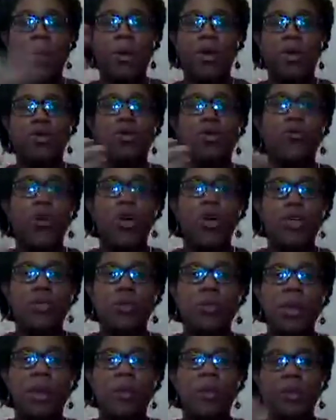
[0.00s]
But you've got to
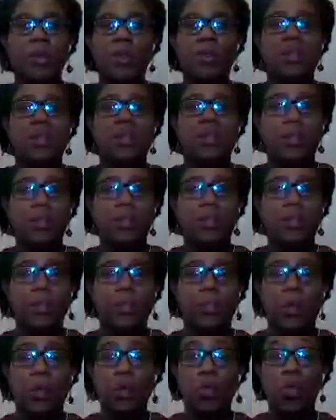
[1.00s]
remember that these are
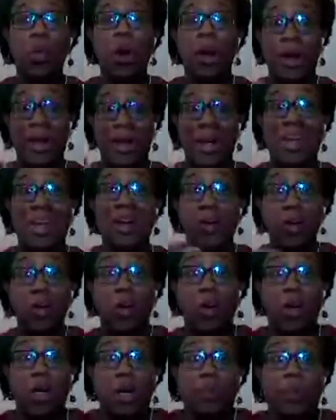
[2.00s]
people who are in
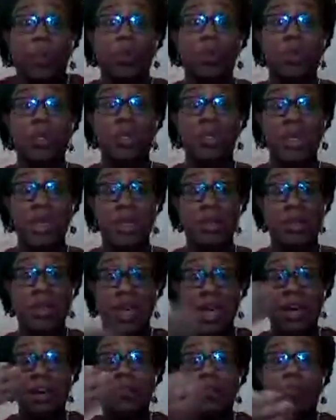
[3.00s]
your community.
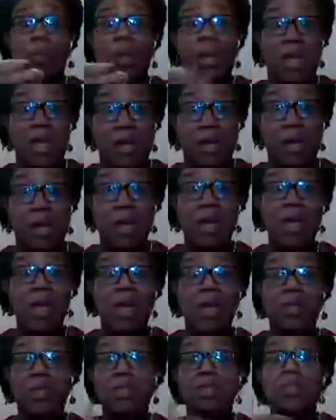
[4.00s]
They have paid
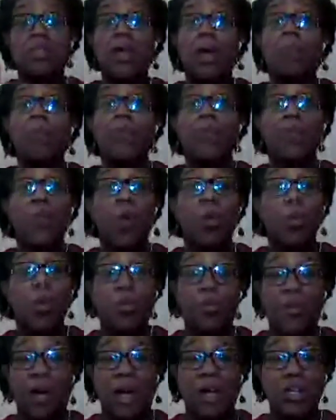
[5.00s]
in some form
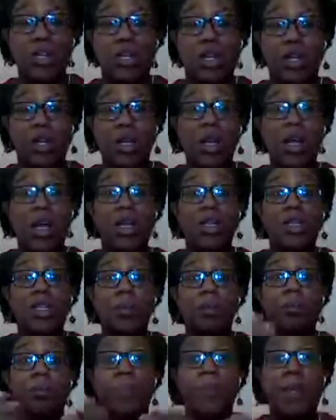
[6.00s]
or fashion
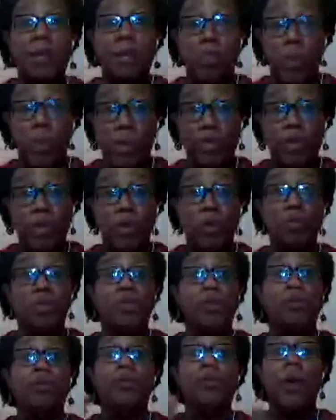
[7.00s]
to be with you,
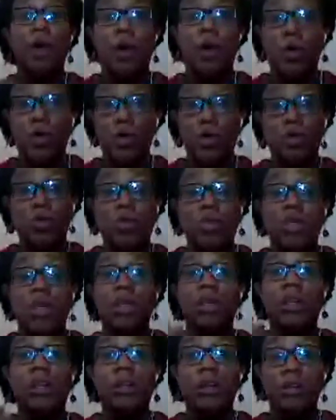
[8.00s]
to follow you, to
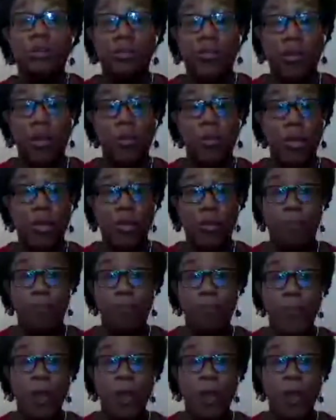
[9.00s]
learn from you.